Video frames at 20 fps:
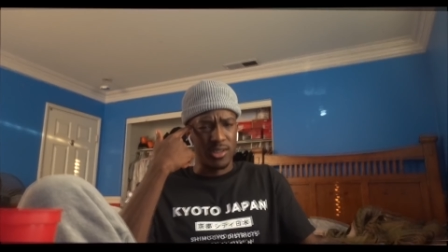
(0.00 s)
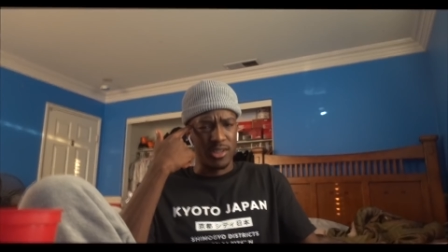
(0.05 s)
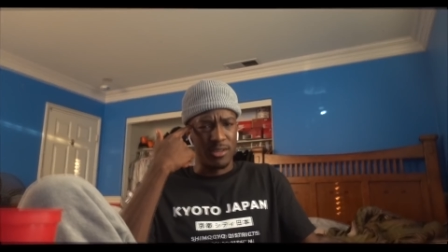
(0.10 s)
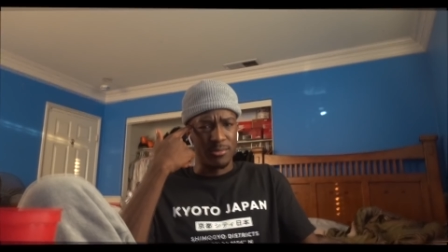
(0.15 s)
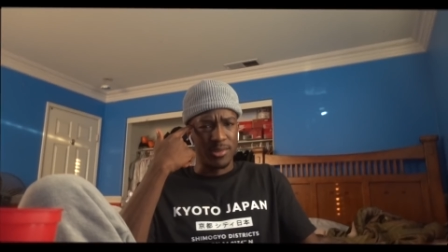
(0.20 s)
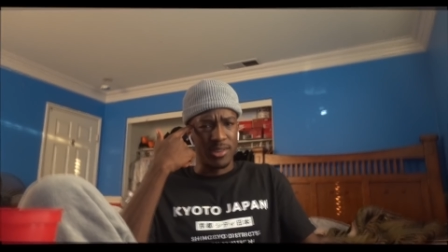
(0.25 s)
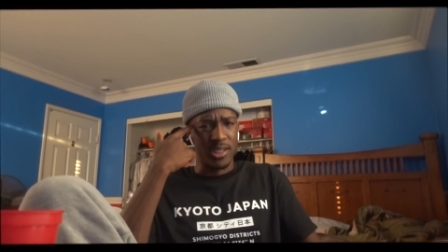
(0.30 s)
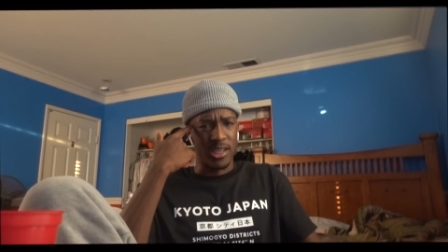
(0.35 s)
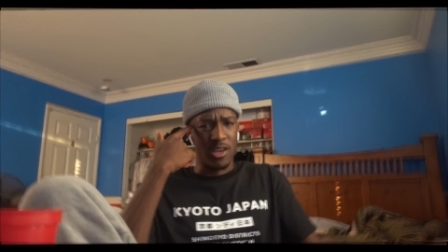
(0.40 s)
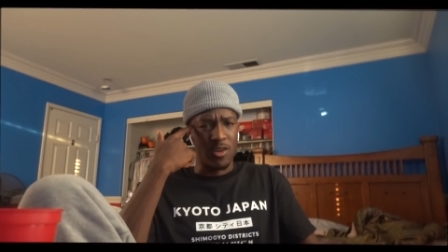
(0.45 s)
you know
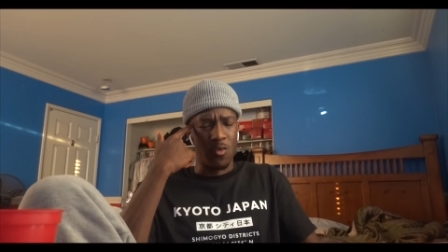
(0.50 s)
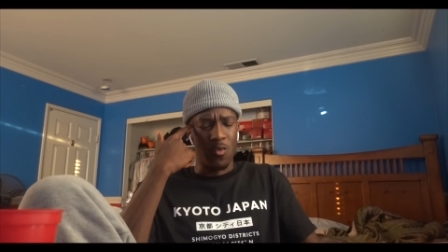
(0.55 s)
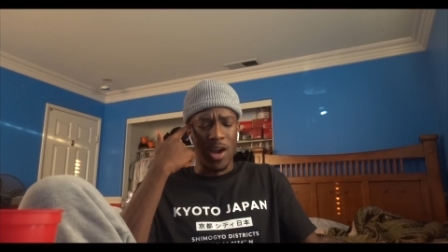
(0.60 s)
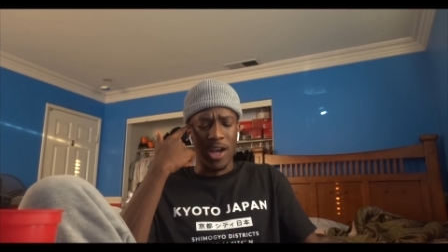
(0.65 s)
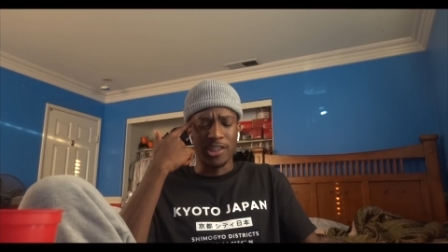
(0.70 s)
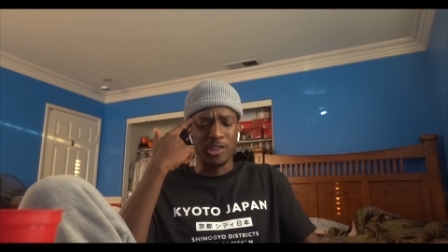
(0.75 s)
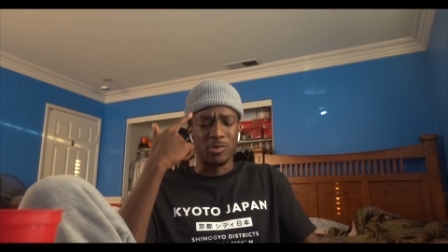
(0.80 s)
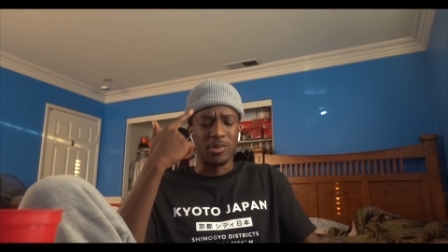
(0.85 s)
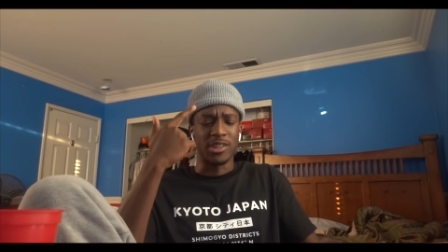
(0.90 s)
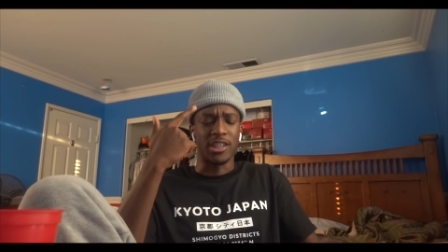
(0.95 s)
what I'm saying,
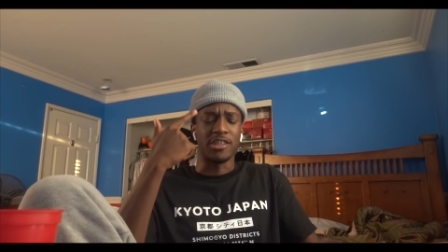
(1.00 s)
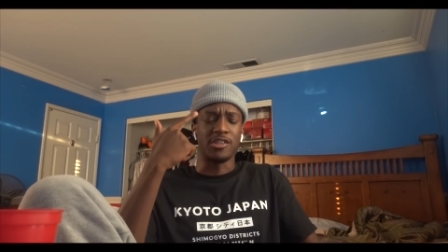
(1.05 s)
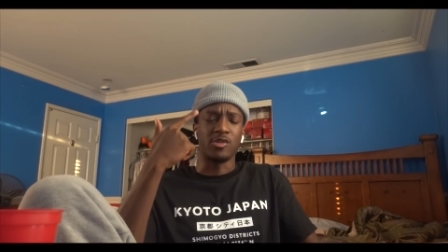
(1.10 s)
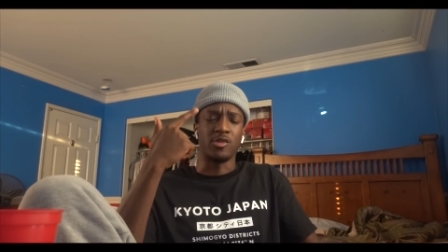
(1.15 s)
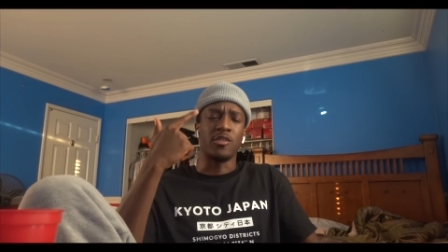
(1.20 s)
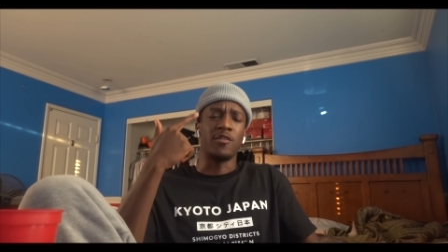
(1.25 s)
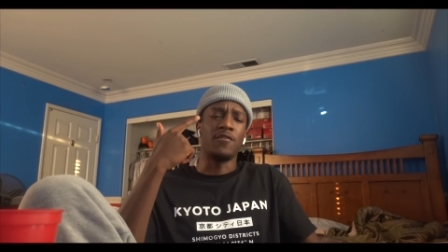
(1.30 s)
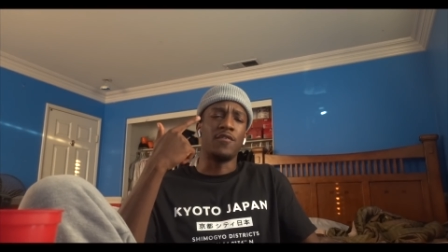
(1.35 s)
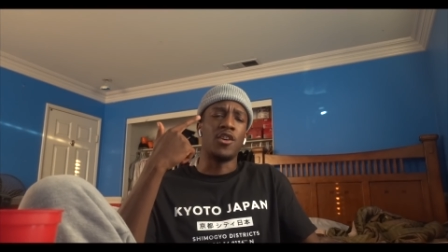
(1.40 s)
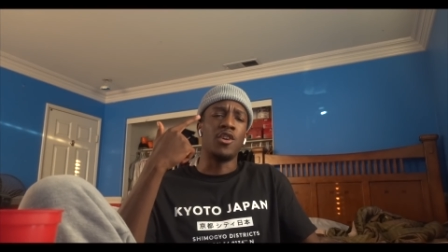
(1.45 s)
why she was
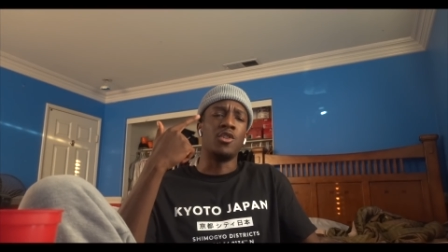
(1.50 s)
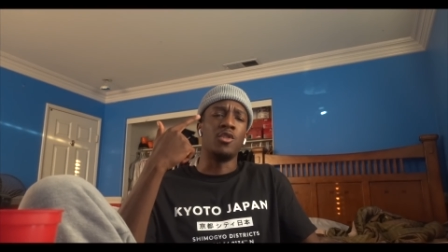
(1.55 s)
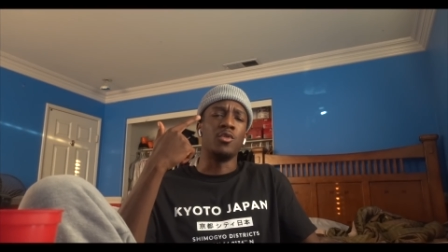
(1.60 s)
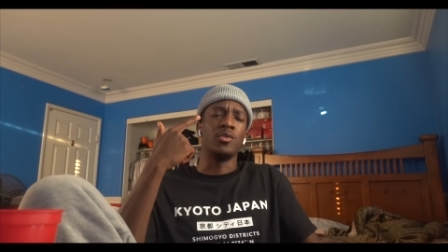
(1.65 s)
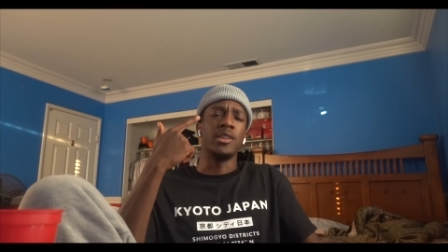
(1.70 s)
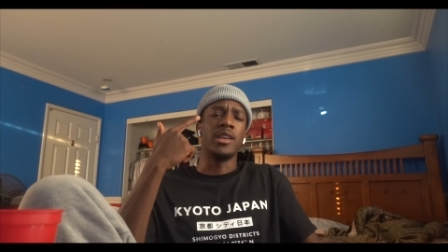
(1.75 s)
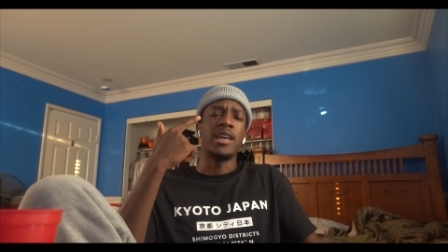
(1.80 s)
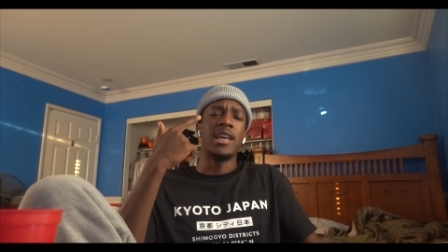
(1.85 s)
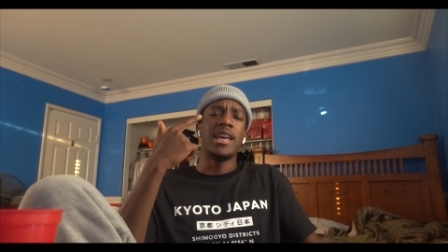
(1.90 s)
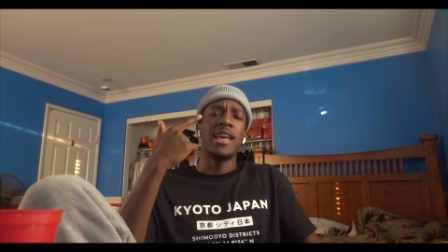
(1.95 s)
answering her
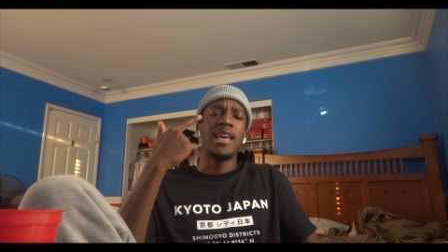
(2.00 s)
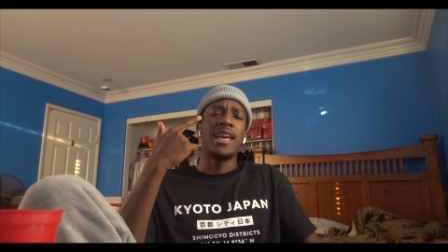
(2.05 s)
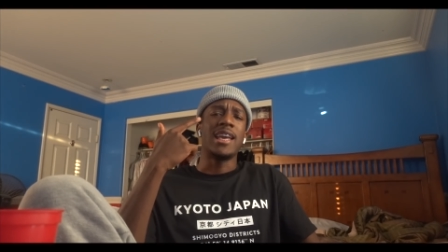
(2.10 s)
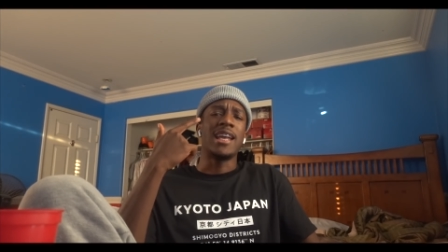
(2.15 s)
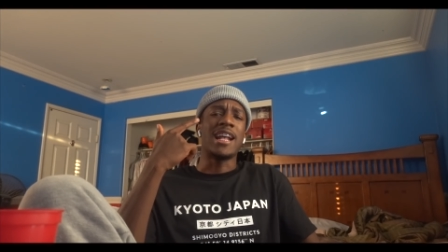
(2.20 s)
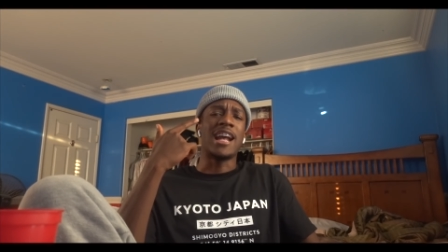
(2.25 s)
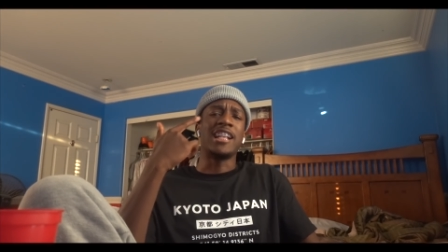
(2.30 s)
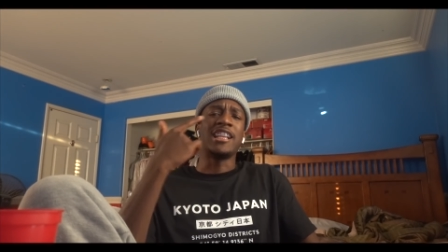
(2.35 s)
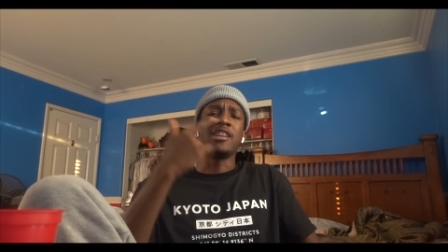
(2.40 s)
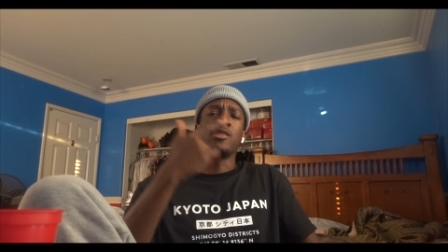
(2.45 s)
phone
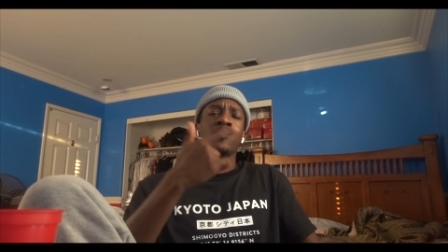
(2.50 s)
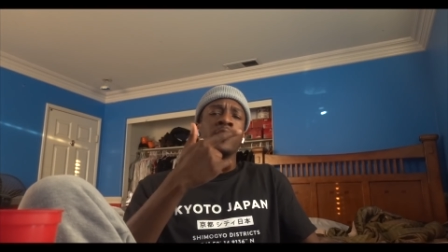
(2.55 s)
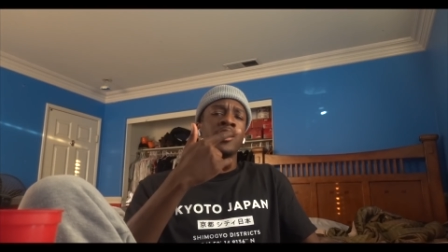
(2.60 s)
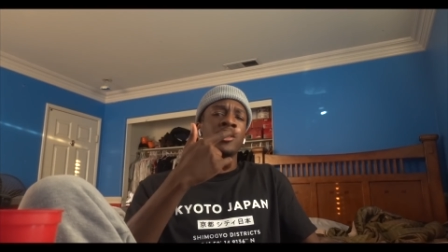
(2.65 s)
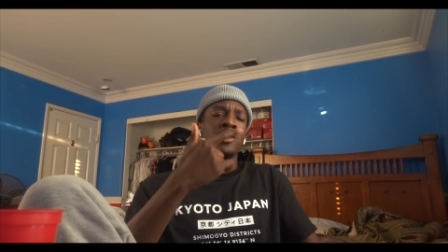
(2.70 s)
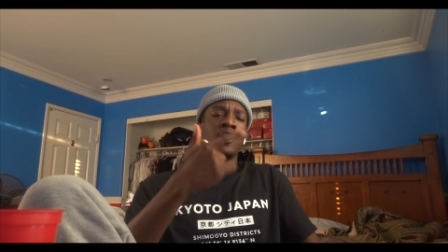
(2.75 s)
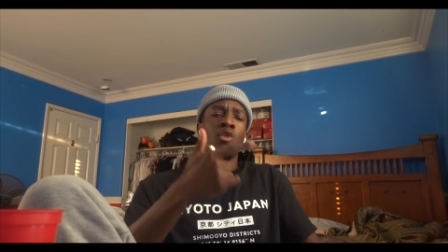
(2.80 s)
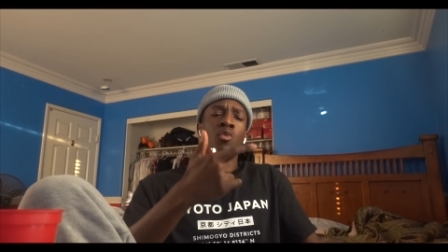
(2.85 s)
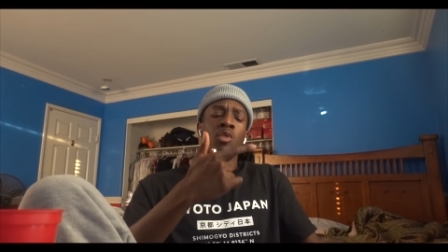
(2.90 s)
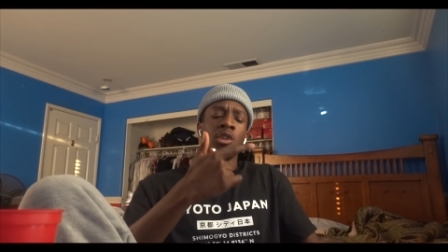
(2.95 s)
and I didn't
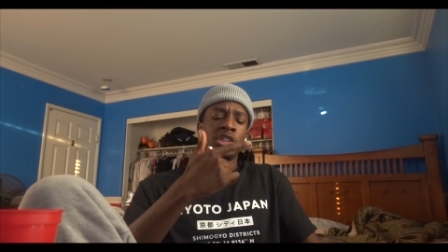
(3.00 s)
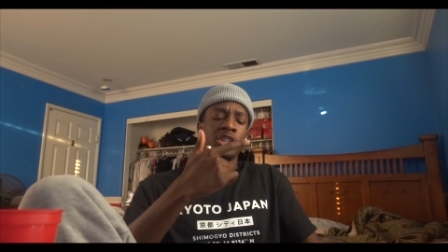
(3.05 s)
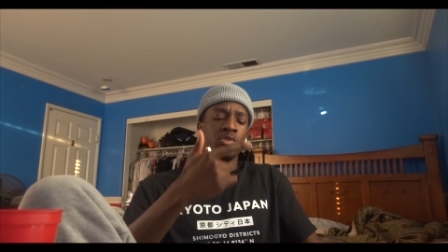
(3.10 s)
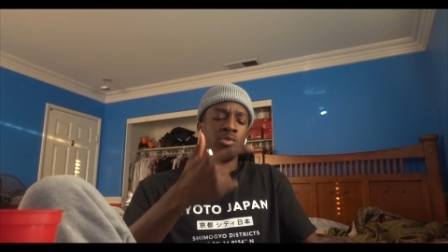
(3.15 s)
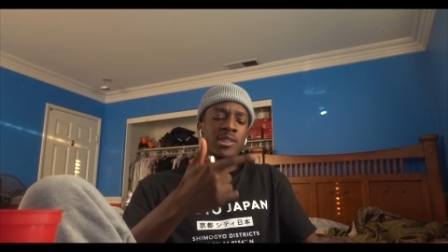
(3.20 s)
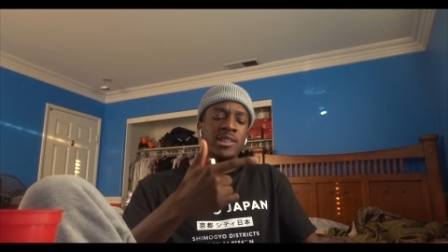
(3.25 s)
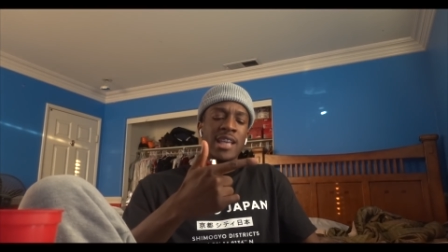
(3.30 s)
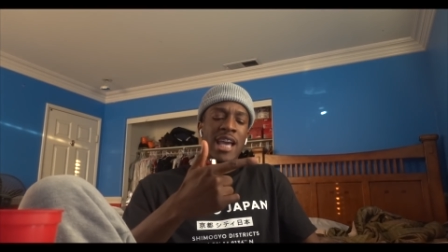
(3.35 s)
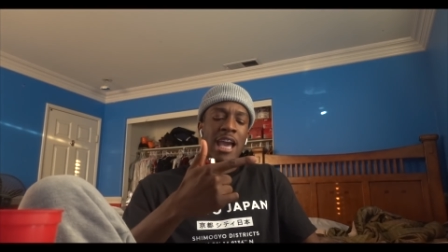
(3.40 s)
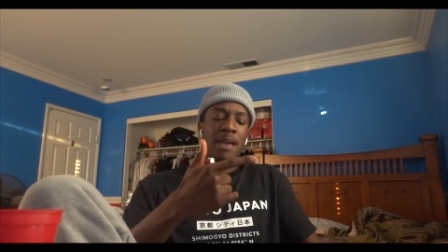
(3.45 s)
really know where she
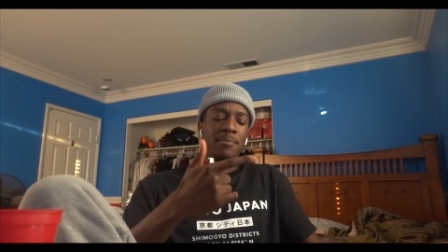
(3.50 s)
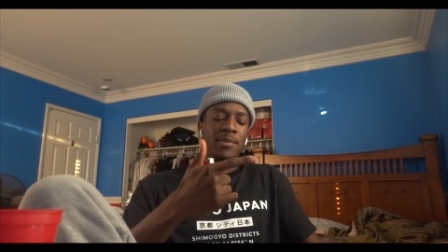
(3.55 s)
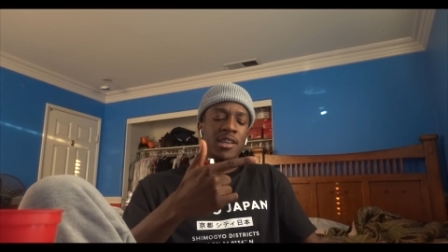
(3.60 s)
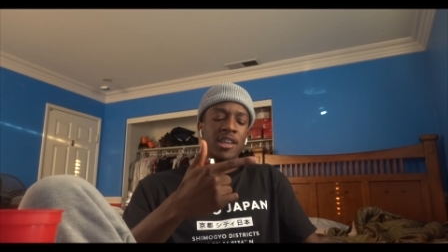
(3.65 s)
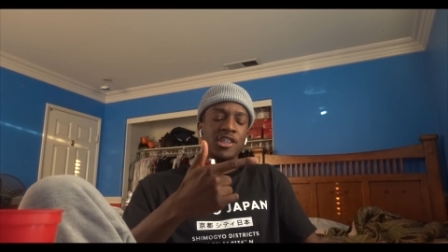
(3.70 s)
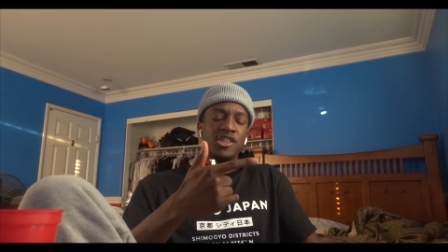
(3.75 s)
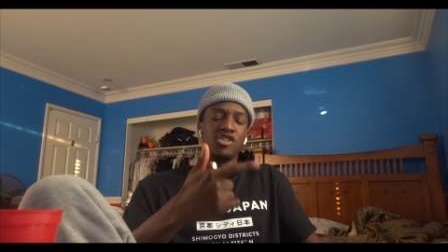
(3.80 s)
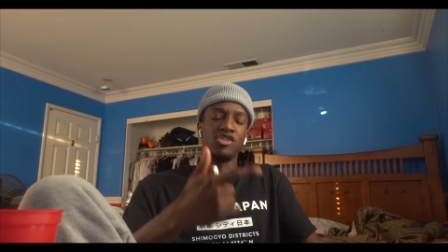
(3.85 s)
was at because